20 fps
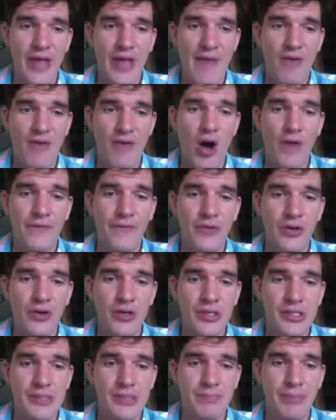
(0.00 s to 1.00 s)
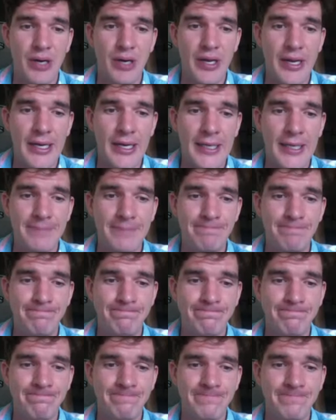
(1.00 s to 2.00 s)
have offers, but um,
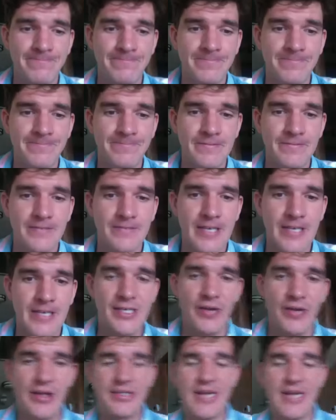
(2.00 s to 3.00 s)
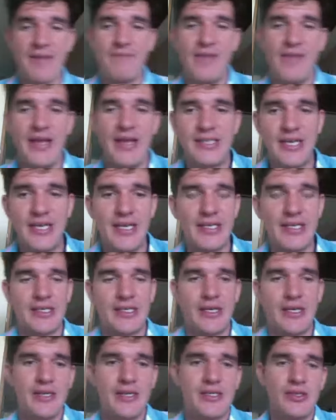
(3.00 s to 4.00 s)
until they take visits
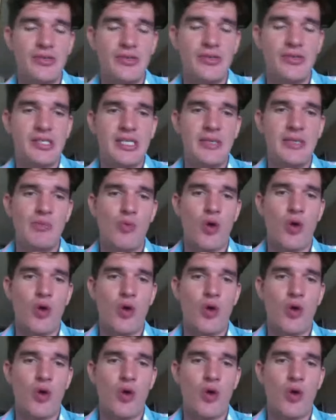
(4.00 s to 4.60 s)
and until you see more